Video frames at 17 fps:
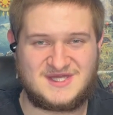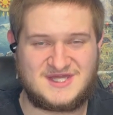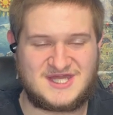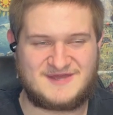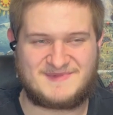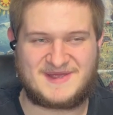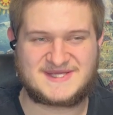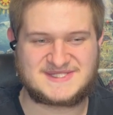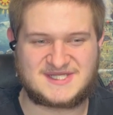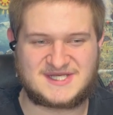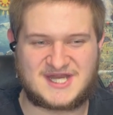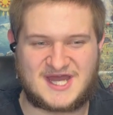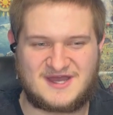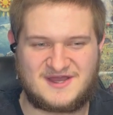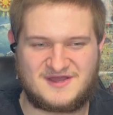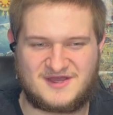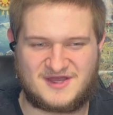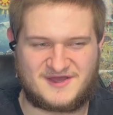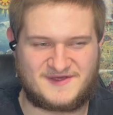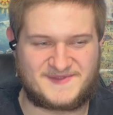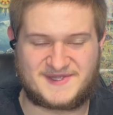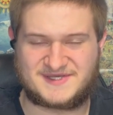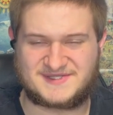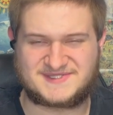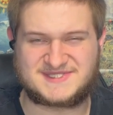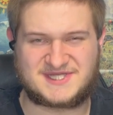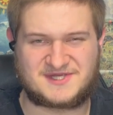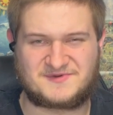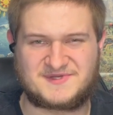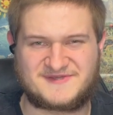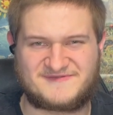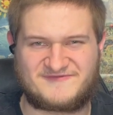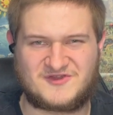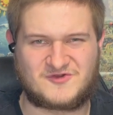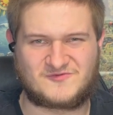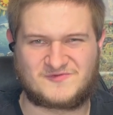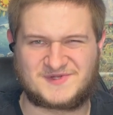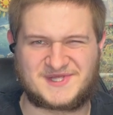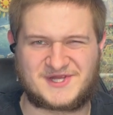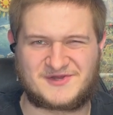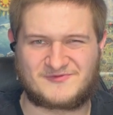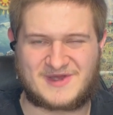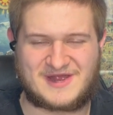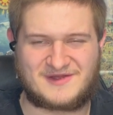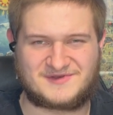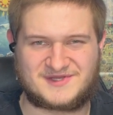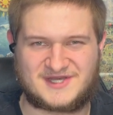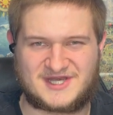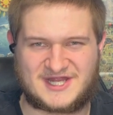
It makes the series feel really grounded,